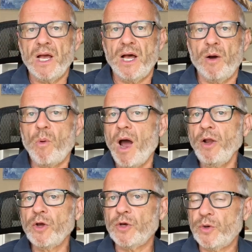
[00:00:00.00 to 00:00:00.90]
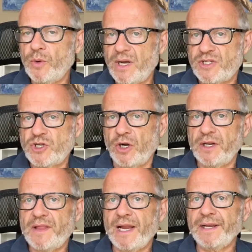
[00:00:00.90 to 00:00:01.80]
A while ago, I
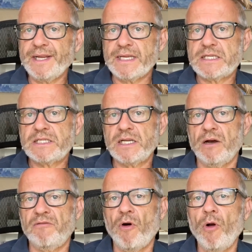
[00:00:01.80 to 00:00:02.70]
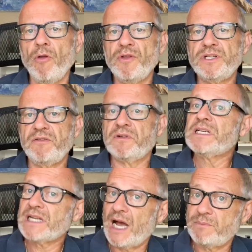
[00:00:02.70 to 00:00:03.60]
started that list of all the different
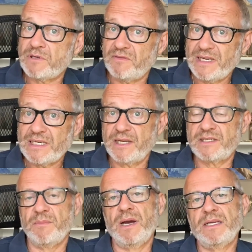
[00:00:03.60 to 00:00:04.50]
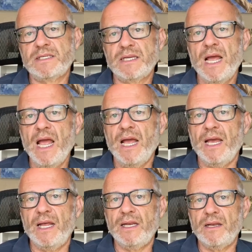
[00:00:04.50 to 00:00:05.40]
types of anti-Semites,
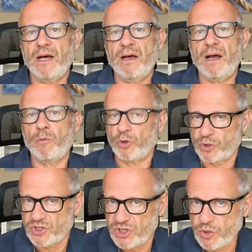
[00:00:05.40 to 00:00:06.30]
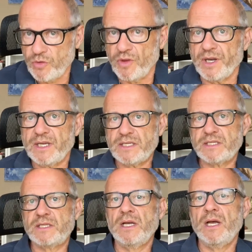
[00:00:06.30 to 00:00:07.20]
and I want to continue the
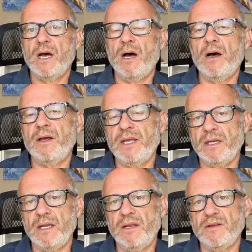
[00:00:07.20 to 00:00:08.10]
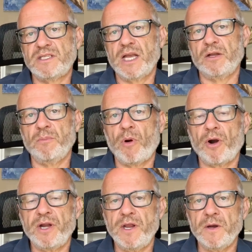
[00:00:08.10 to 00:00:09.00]
list in the second
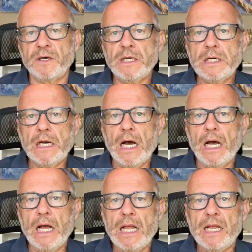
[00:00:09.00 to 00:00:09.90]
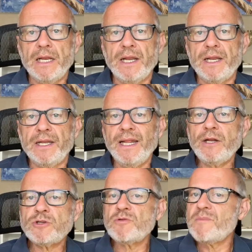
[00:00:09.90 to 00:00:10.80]
part here. Let
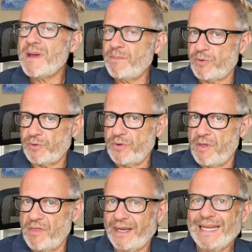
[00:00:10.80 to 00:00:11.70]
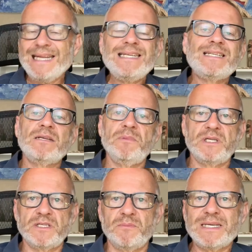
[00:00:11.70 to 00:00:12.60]
us remember that
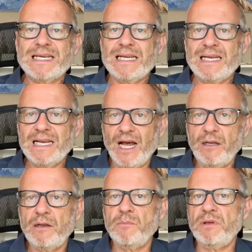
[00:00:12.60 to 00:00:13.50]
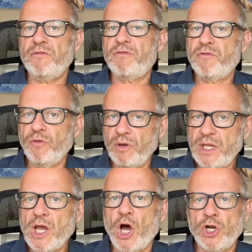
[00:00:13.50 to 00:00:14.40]
anti-Semitism cannot be
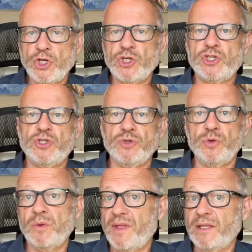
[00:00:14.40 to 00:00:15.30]
fully understood without